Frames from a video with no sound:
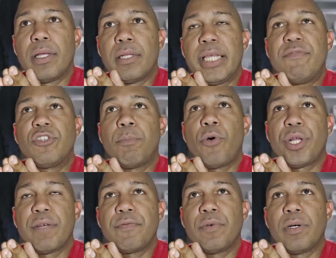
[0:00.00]
even to a
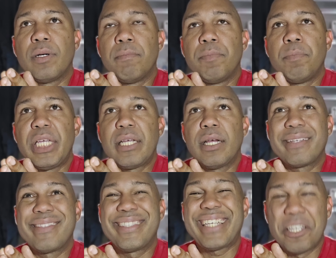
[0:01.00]
point of, of being
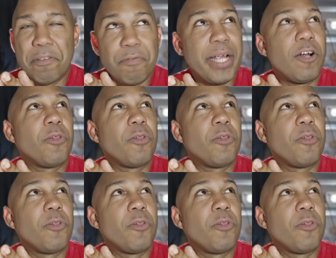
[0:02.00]
excessive, right?